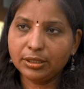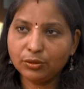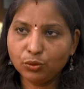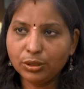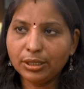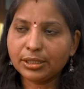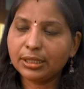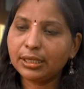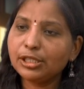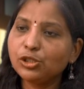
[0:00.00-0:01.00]

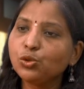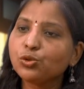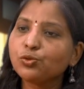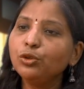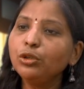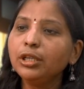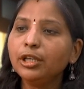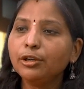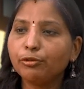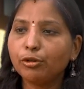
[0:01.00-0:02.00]
Udgarshana is useful.
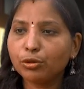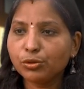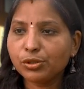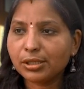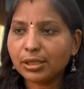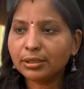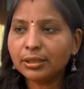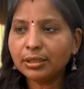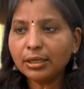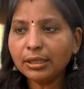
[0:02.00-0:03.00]
For
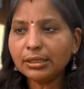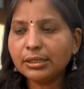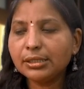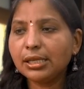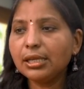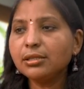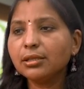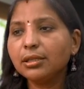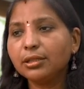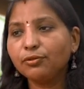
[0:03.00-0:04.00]
Utsardana, he says
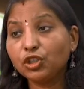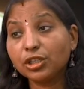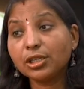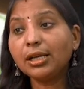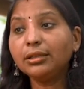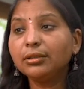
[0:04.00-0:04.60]
Visheshat